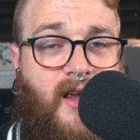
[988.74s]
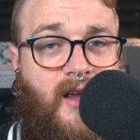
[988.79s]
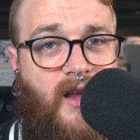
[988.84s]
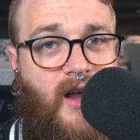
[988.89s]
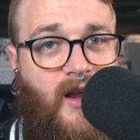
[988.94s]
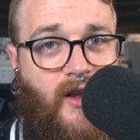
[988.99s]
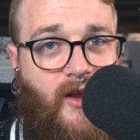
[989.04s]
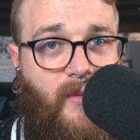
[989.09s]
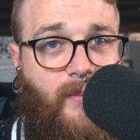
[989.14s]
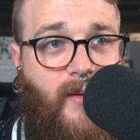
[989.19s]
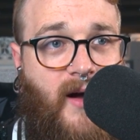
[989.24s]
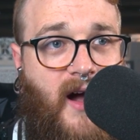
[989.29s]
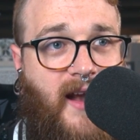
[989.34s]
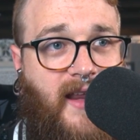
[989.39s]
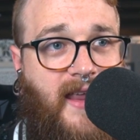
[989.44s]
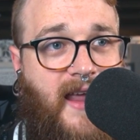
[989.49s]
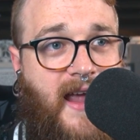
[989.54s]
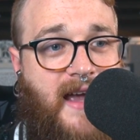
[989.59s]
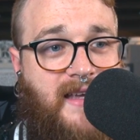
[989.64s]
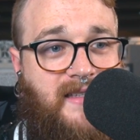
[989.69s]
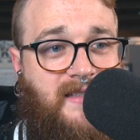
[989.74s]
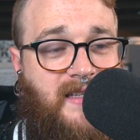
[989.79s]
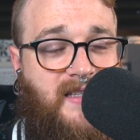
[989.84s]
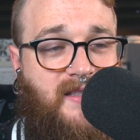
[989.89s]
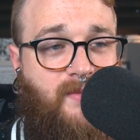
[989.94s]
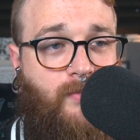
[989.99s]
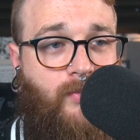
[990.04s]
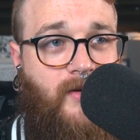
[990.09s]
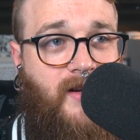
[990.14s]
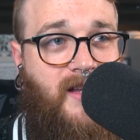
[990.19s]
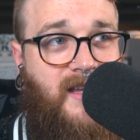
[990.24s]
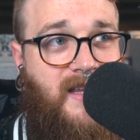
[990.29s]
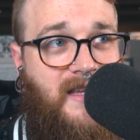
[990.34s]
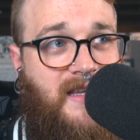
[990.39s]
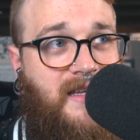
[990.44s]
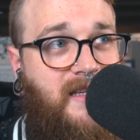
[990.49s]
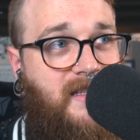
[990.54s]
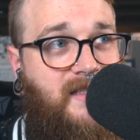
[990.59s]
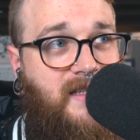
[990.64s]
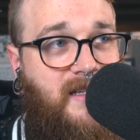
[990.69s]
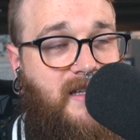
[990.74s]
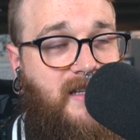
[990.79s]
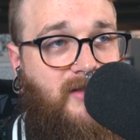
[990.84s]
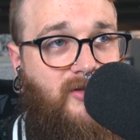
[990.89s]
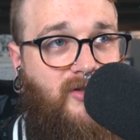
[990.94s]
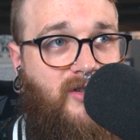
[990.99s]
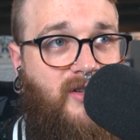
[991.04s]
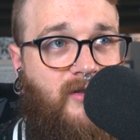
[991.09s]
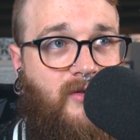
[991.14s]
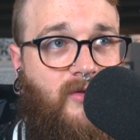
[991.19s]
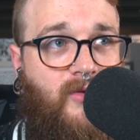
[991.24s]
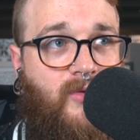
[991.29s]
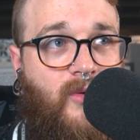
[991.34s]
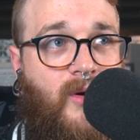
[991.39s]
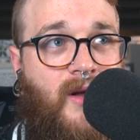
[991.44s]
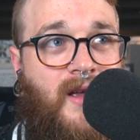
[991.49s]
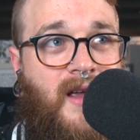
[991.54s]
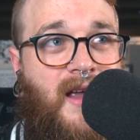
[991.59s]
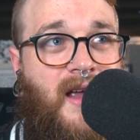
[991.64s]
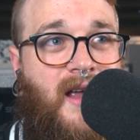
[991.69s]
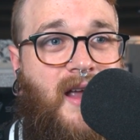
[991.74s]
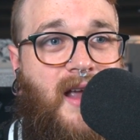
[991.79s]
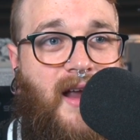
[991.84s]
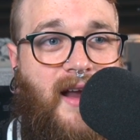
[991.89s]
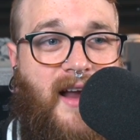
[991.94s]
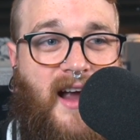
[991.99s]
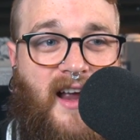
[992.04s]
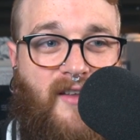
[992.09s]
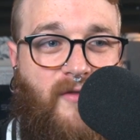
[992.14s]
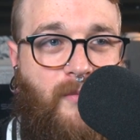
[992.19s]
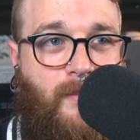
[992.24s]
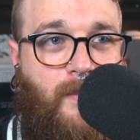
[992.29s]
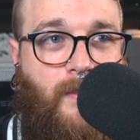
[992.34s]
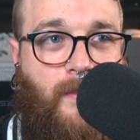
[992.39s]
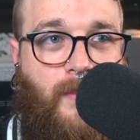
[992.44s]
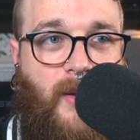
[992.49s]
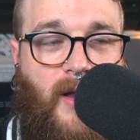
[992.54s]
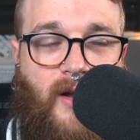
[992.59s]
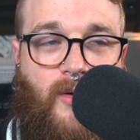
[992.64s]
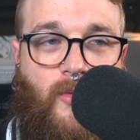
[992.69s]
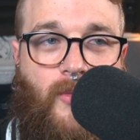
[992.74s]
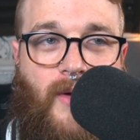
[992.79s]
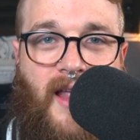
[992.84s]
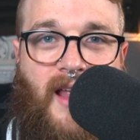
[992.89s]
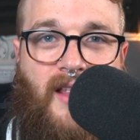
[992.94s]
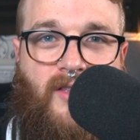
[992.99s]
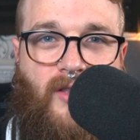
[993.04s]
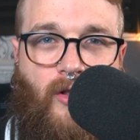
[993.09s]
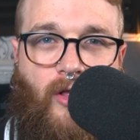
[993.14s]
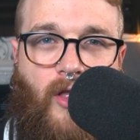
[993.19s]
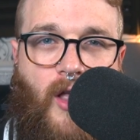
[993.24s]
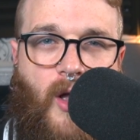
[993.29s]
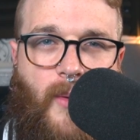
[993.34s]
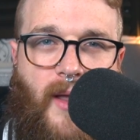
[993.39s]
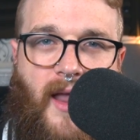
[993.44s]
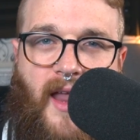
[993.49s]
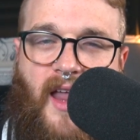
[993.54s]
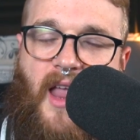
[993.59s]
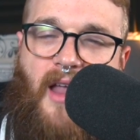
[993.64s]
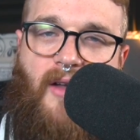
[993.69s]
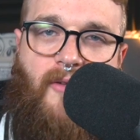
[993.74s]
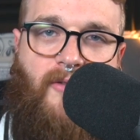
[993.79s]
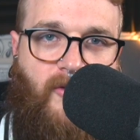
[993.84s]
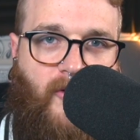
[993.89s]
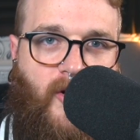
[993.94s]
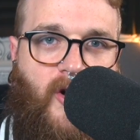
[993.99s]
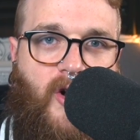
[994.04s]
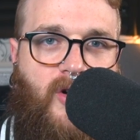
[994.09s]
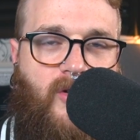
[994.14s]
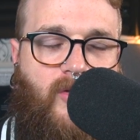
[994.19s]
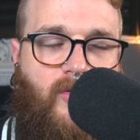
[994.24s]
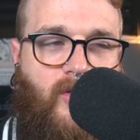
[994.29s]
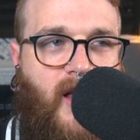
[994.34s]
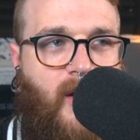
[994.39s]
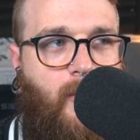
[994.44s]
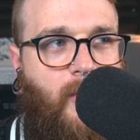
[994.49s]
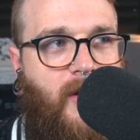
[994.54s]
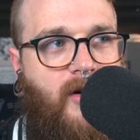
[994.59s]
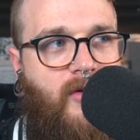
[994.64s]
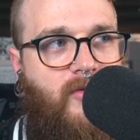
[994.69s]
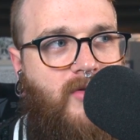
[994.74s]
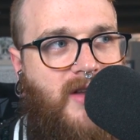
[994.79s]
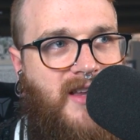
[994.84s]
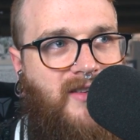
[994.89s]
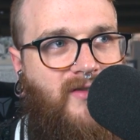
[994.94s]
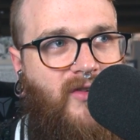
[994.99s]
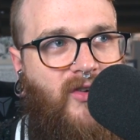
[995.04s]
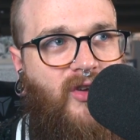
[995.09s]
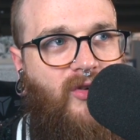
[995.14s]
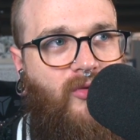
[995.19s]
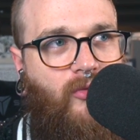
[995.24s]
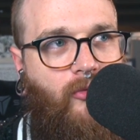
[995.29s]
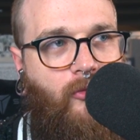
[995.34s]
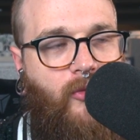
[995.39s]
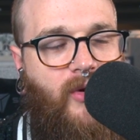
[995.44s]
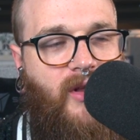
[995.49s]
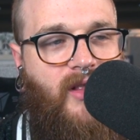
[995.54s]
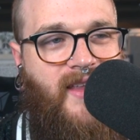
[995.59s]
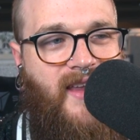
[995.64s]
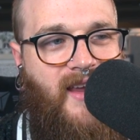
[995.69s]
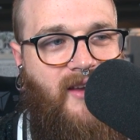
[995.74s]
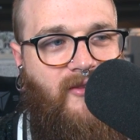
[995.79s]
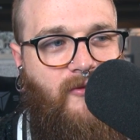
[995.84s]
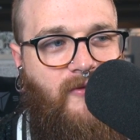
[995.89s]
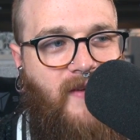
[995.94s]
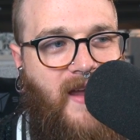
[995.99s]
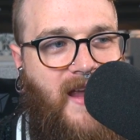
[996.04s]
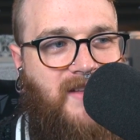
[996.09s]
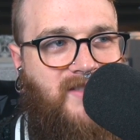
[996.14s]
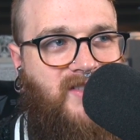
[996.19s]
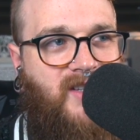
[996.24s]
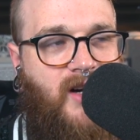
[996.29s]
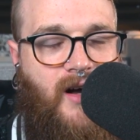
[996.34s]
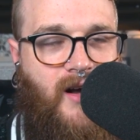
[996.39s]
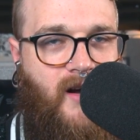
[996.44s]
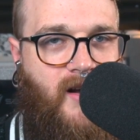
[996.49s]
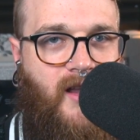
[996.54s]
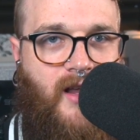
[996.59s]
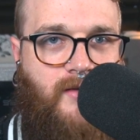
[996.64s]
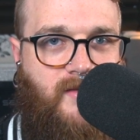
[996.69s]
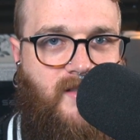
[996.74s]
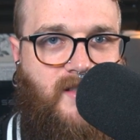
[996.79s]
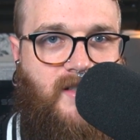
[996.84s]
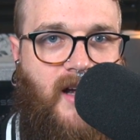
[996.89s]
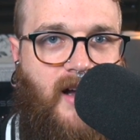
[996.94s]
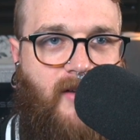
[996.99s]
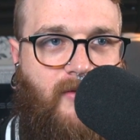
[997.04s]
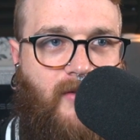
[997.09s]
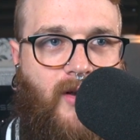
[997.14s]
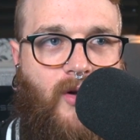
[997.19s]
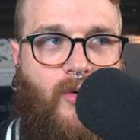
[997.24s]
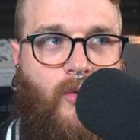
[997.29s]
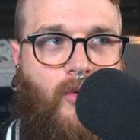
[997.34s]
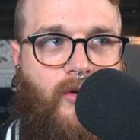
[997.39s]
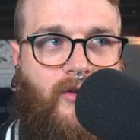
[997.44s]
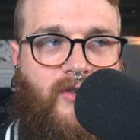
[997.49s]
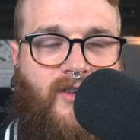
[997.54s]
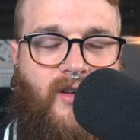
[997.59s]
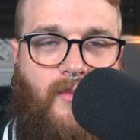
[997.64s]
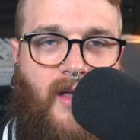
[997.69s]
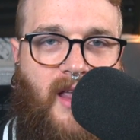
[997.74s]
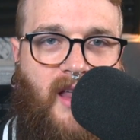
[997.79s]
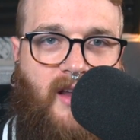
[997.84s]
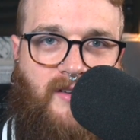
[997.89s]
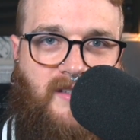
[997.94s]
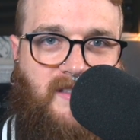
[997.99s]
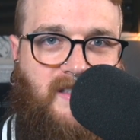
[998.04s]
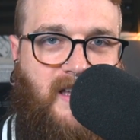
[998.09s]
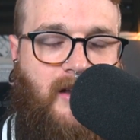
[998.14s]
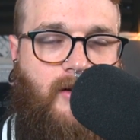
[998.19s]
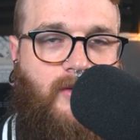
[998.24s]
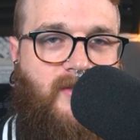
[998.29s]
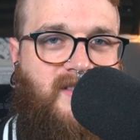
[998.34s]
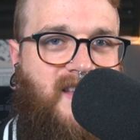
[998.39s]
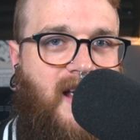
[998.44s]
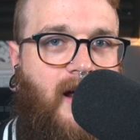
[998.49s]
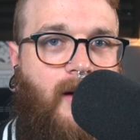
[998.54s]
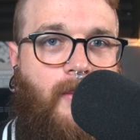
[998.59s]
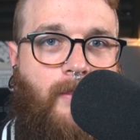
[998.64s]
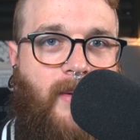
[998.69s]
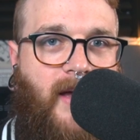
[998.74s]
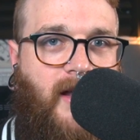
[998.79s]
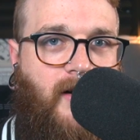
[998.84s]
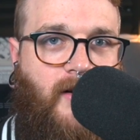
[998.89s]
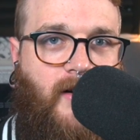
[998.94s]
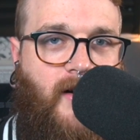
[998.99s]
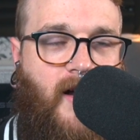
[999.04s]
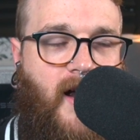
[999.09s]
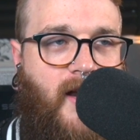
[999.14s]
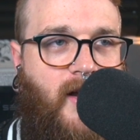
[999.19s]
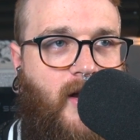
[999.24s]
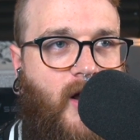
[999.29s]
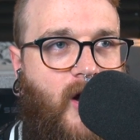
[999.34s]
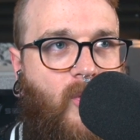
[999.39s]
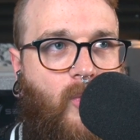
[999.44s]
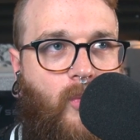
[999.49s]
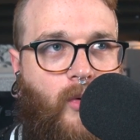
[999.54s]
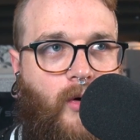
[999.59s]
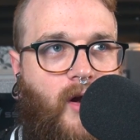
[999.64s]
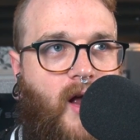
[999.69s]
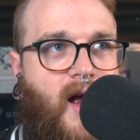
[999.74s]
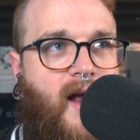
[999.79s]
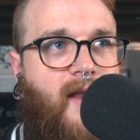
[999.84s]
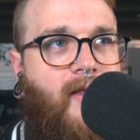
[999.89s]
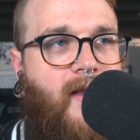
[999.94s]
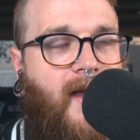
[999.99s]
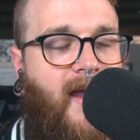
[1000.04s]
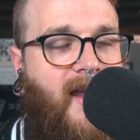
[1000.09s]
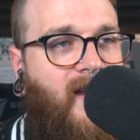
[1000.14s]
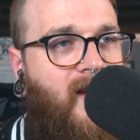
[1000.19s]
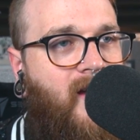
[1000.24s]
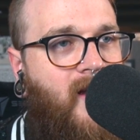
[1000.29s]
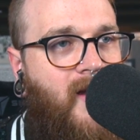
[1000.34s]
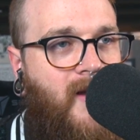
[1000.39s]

in your podcast. It's pretty easy to kind of pick away at the low-hanging fruit. Like, we don't need to do really advanced audio stuff in order to make your signal sound better. I know we're not, like,